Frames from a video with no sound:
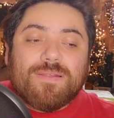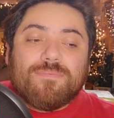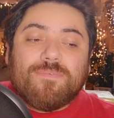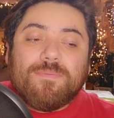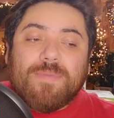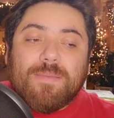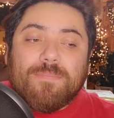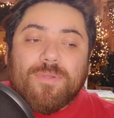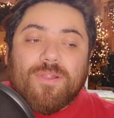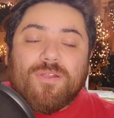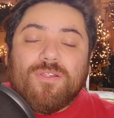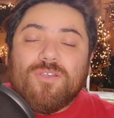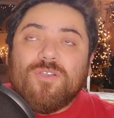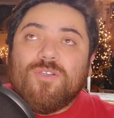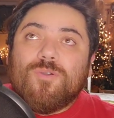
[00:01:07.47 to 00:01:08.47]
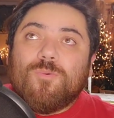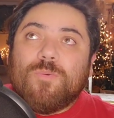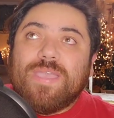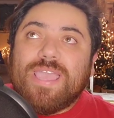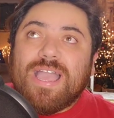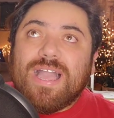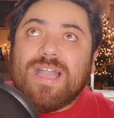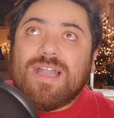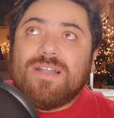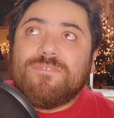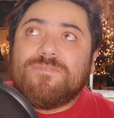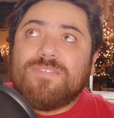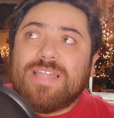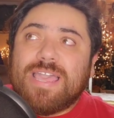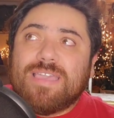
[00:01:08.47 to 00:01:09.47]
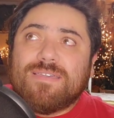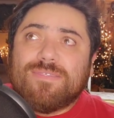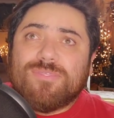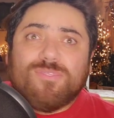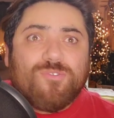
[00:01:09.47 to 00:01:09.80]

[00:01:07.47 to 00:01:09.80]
Remember, we have like